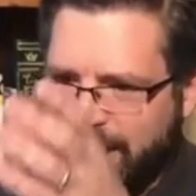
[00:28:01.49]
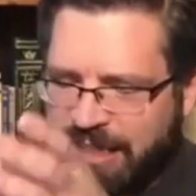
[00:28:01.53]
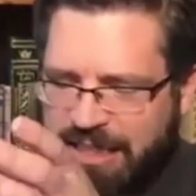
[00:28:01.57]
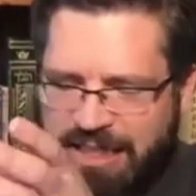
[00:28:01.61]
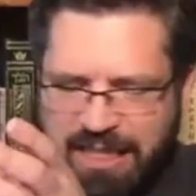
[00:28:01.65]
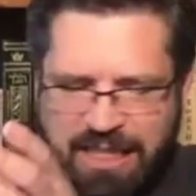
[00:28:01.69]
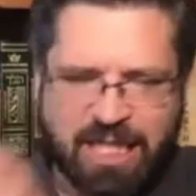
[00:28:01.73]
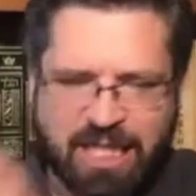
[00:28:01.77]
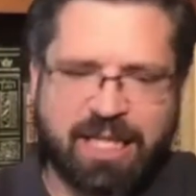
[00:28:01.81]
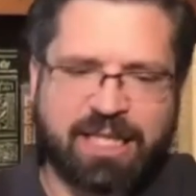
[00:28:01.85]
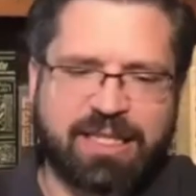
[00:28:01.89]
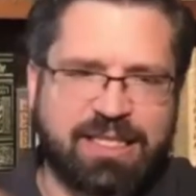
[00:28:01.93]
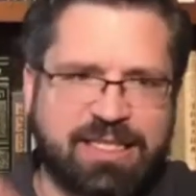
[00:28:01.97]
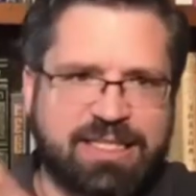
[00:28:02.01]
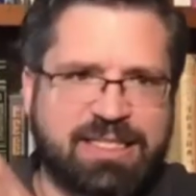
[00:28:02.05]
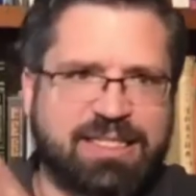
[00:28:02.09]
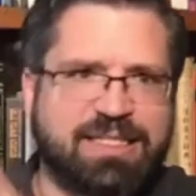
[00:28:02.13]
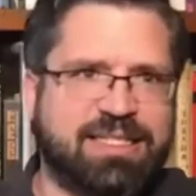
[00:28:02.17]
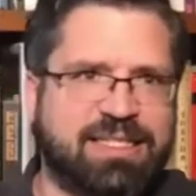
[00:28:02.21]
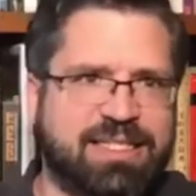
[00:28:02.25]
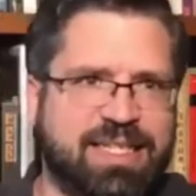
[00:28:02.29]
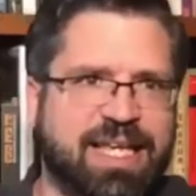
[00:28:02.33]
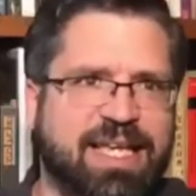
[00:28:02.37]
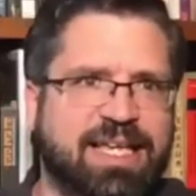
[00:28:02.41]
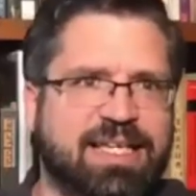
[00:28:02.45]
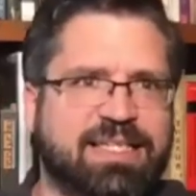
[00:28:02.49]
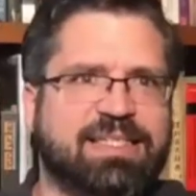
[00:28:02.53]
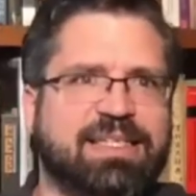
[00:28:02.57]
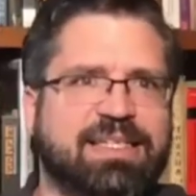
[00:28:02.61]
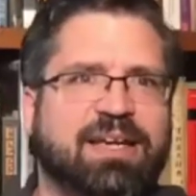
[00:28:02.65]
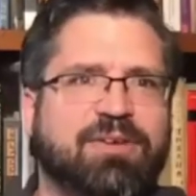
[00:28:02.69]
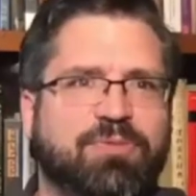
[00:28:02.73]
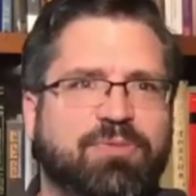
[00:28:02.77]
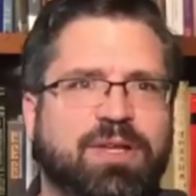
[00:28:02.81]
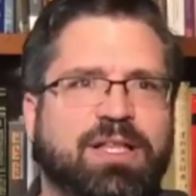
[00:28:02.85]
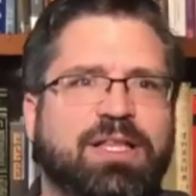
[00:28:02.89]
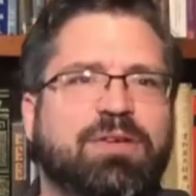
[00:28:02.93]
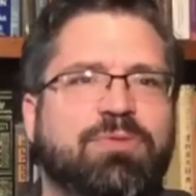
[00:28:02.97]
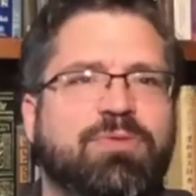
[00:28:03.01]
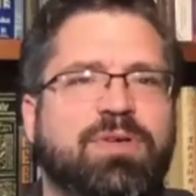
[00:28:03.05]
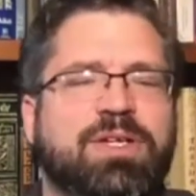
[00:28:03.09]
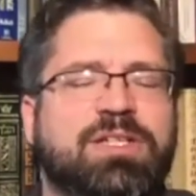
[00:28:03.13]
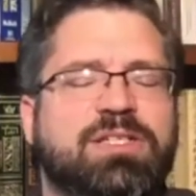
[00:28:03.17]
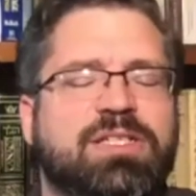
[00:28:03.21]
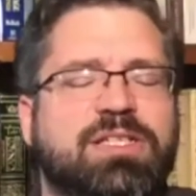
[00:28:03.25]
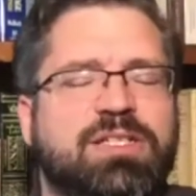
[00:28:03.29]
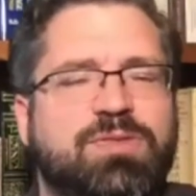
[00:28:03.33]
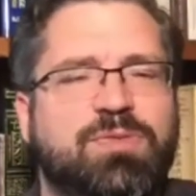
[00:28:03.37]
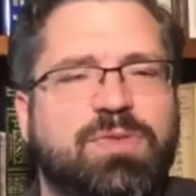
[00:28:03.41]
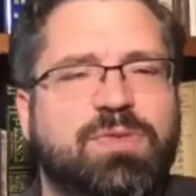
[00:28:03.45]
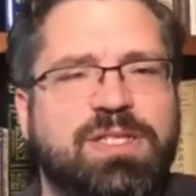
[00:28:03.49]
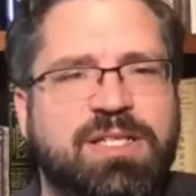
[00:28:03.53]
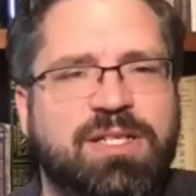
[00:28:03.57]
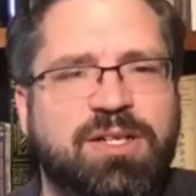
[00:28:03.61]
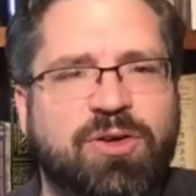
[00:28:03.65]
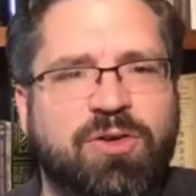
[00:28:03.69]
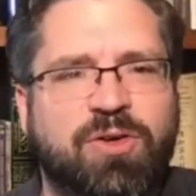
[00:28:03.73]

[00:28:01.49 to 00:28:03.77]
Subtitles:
oh, this stinks, I really wish this wasn't going